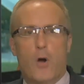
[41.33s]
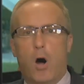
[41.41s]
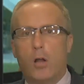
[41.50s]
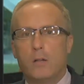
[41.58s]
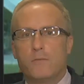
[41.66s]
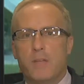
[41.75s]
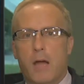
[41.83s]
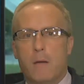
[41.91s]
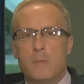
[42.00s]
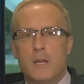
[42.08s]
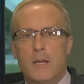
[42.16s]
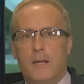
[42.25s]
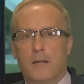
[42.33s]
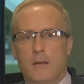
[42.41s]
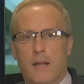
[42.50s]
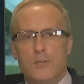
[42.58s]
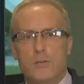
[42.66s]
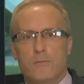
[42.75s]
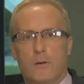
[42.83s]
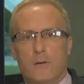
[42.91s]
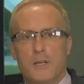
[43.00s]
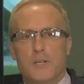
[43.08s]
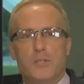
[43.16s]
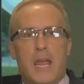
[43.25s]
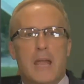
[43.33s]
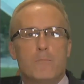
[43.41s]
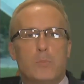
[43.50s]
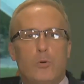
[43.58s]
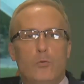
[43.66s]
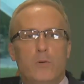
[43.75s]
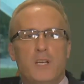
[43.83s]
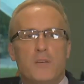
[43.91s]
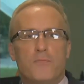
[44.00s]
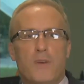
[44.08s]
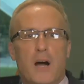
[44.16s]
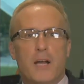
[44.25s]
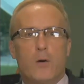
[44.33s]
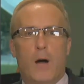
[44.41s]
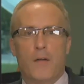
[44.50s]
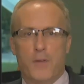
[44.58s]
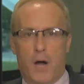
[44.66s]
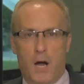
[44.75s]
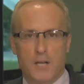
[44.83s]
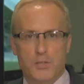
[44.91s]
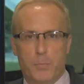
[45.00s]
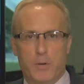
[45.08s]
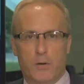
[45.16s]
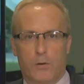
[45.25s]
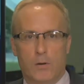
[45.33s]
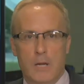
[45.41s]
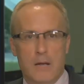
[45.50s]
all of them in Echevarria's employee file at the hospital.